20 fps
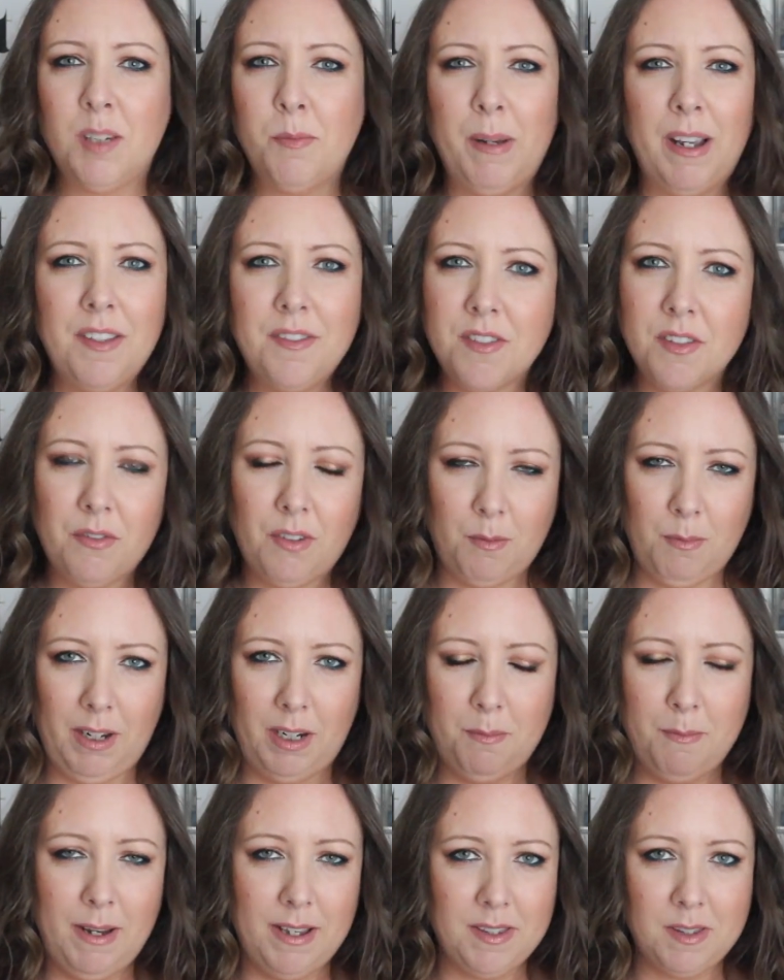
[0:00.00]
Depends if I'm
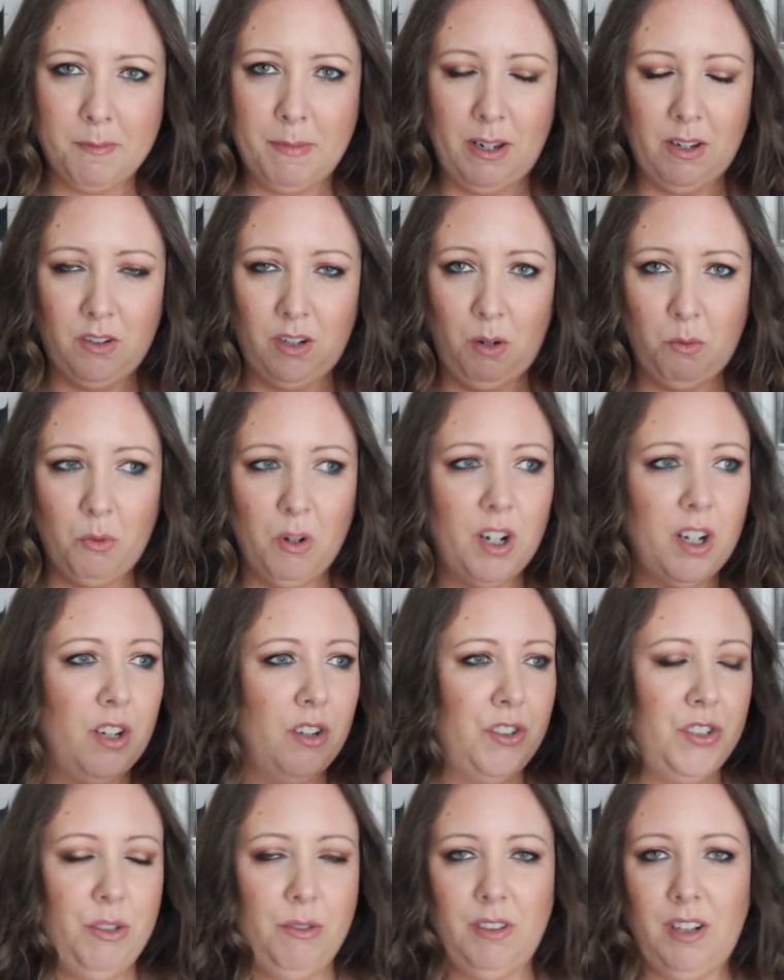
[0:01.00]
like messing about at work
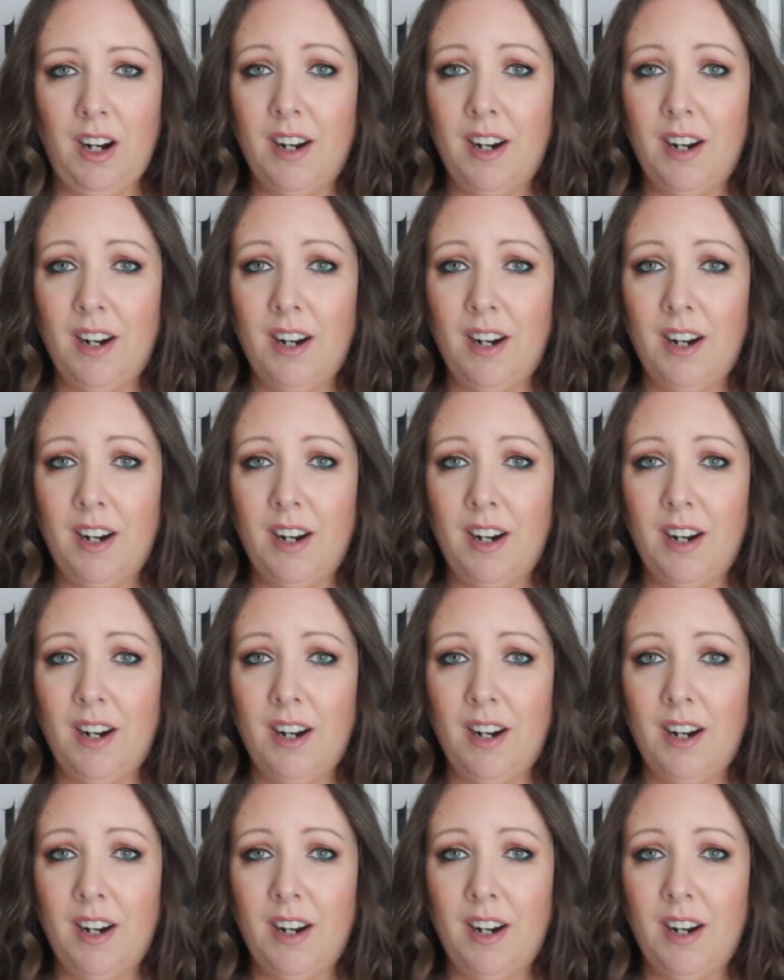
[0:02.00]
or doing